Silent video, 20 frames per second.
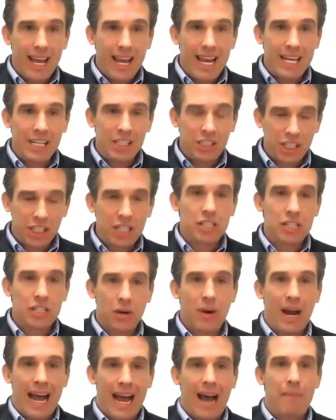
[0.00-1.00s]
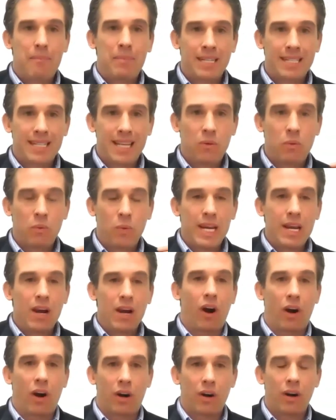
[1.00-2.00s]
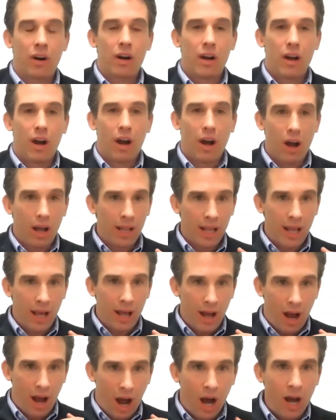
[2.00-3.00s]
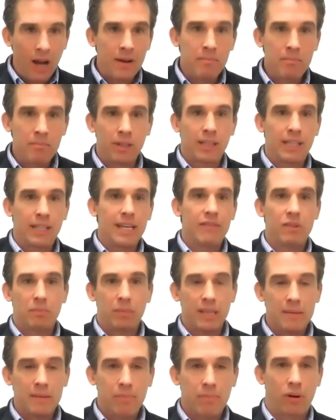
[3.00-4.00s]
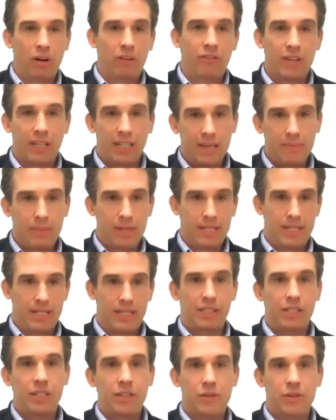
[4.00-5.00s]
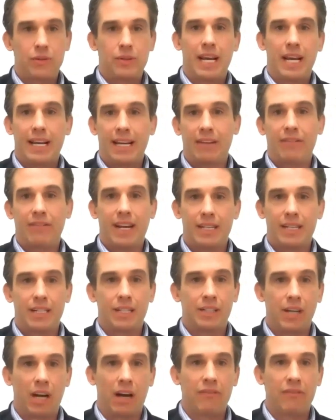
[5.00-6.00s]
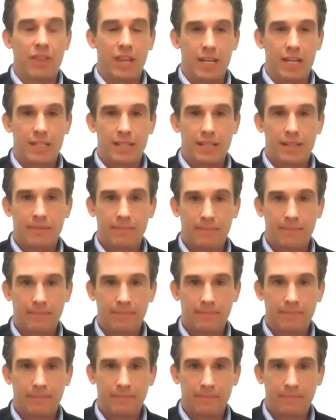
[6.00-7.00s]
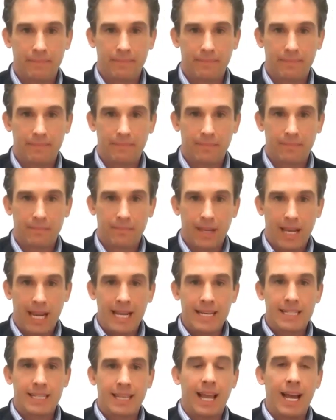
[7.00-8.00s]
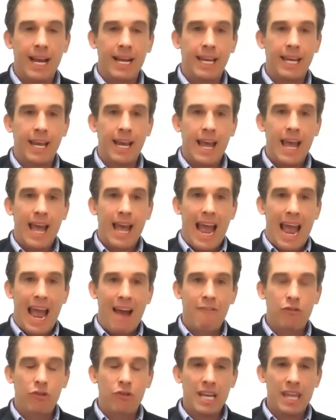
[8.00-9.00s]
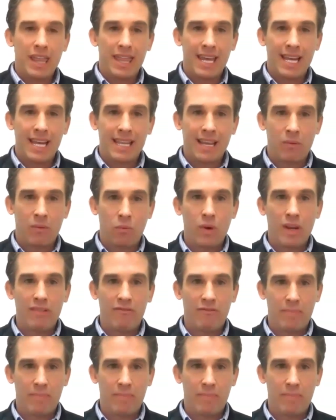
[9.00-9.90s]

it just so happens that we are unbelievably perfectly positioned to take advantage of this. It's like everything that we've